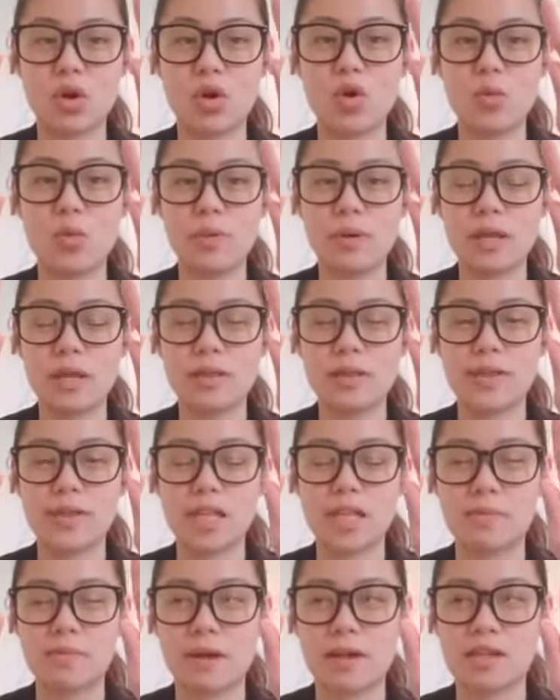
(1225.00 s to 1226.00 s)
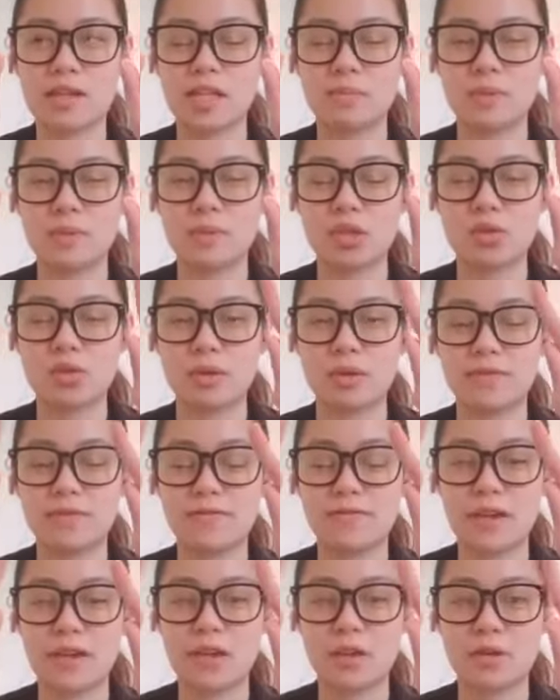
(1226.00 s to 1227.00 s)
opening the spaces between the
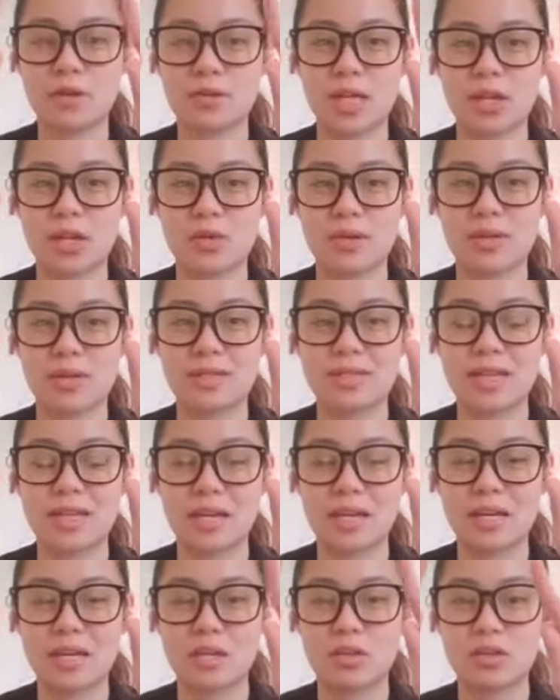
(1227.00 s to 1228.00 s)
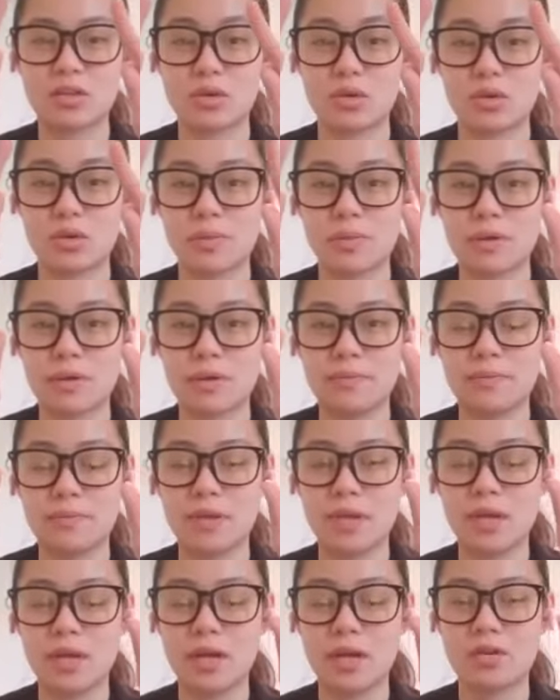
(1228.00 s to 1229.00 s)
fingers that you're intending to open.
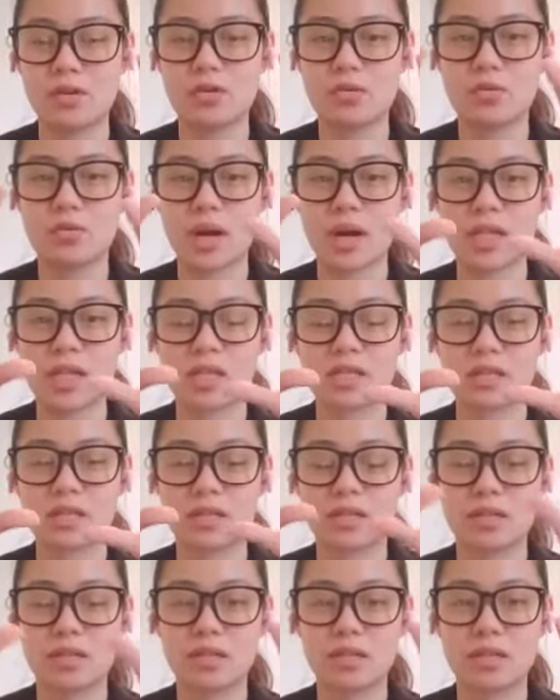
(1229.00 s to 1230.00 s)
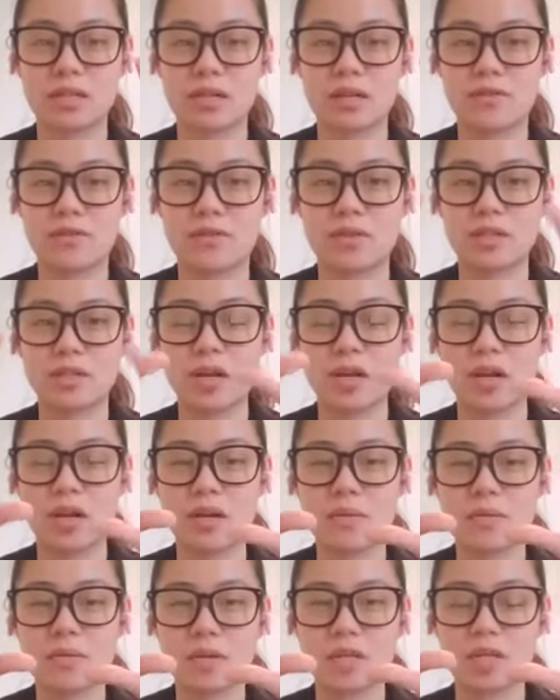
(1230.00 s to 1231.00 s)
The rest of the
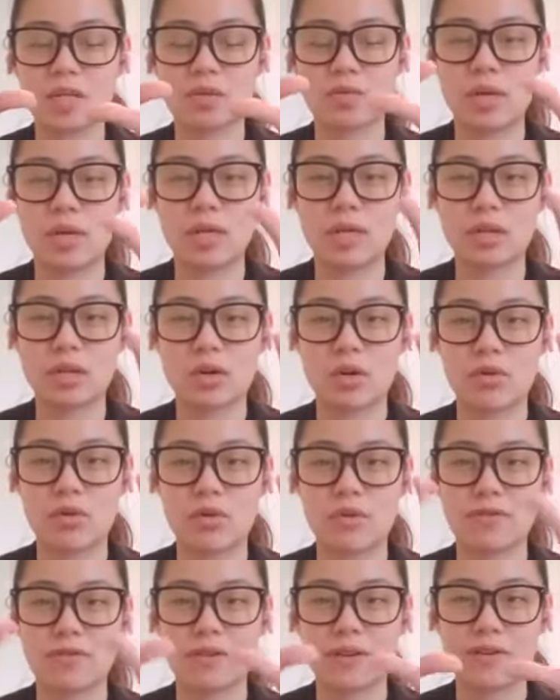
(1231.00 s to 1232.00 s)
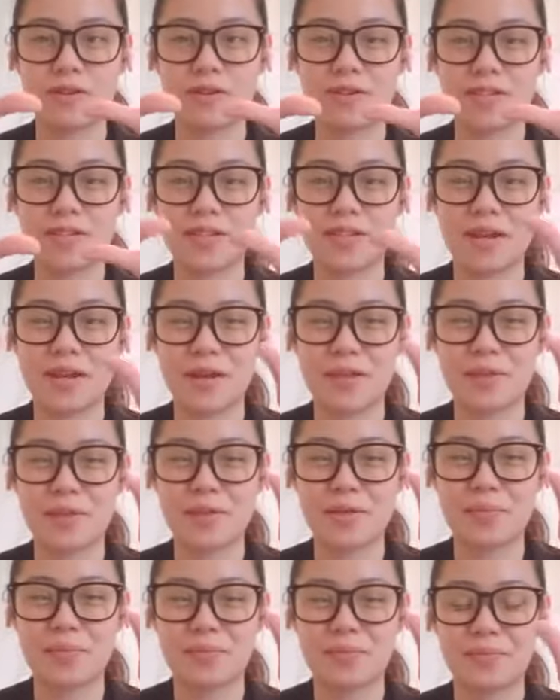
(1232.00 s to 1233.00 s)
time, you're squeezing all the fingers
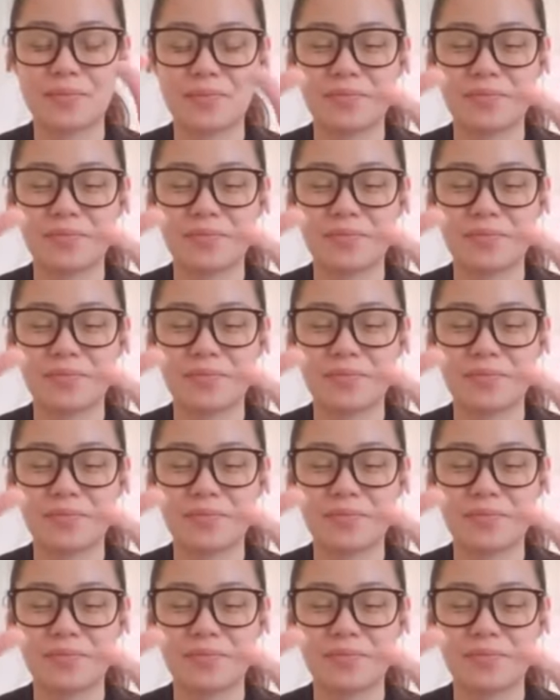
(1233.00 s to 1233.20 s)
together.